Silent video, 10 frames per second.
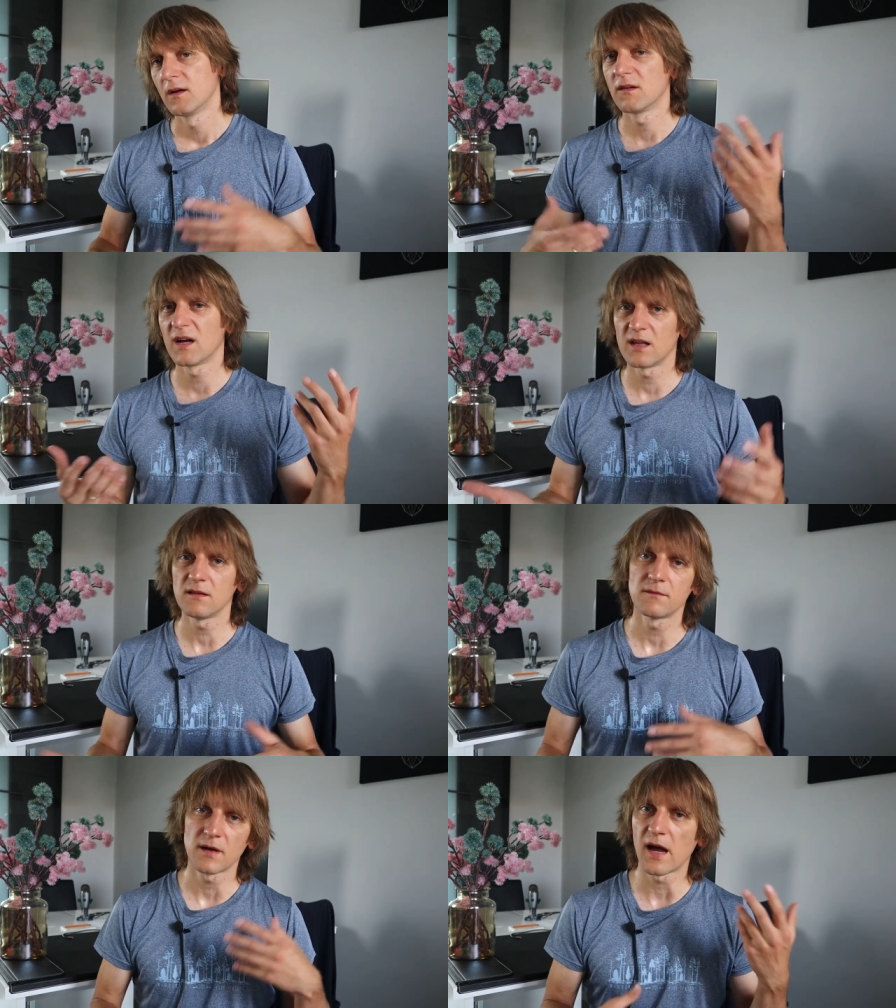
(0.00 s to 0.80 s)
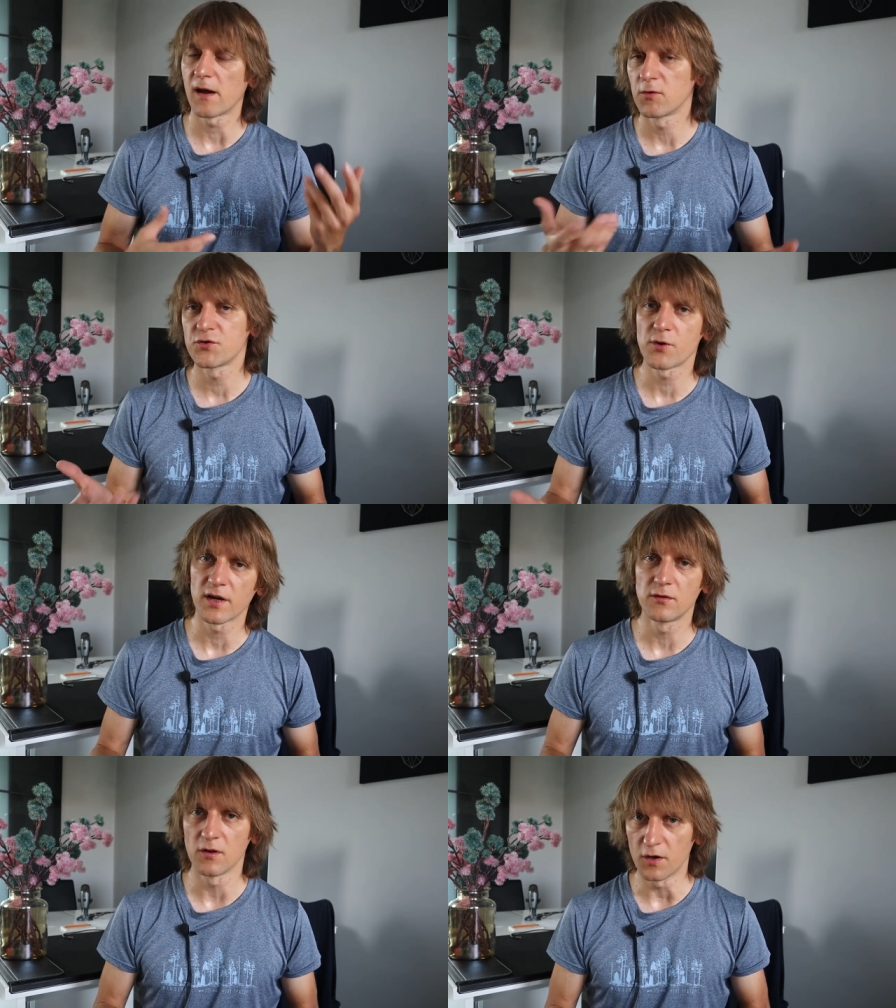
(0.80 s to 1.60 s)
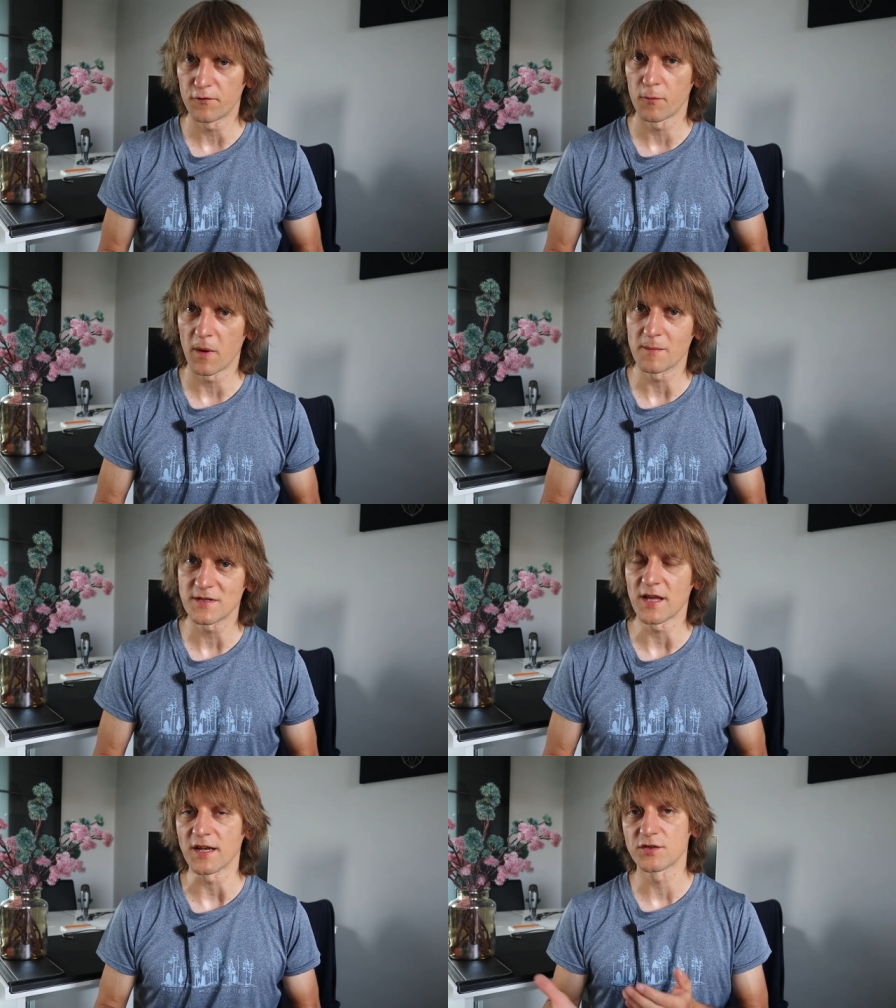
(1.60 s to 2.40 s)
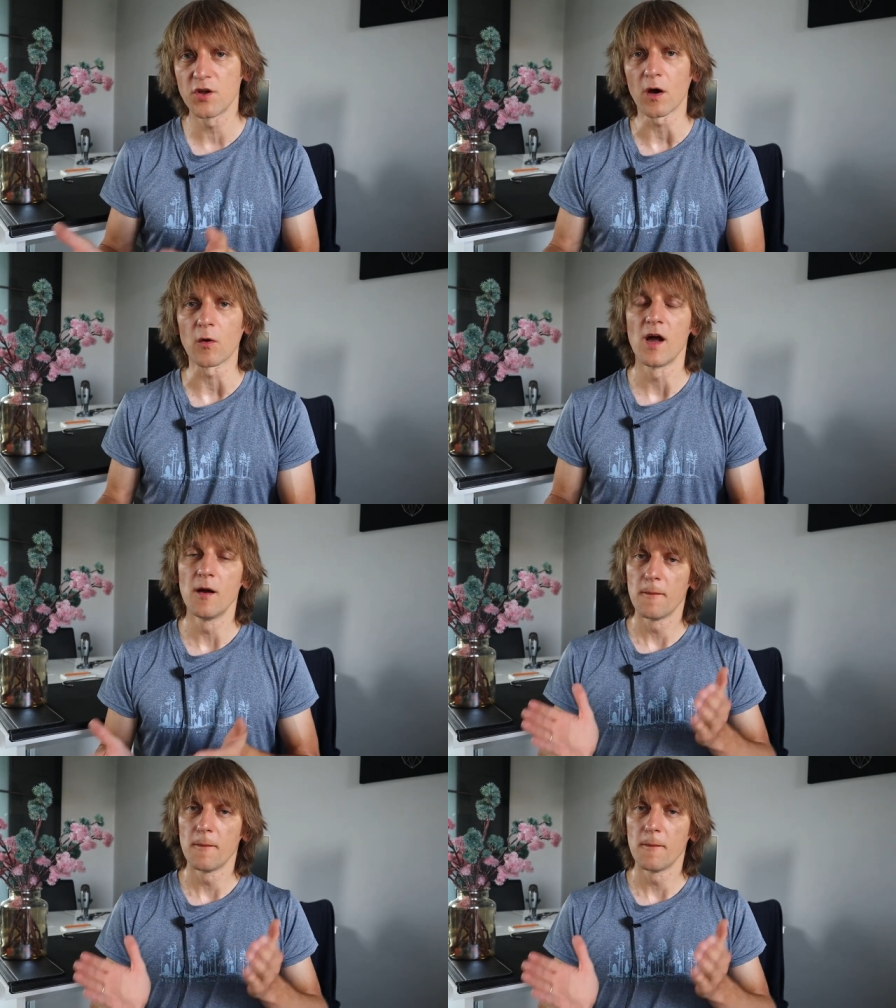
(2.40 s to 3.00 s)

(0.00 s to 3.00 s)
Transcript: well, I will try to learn from my mistakes. No,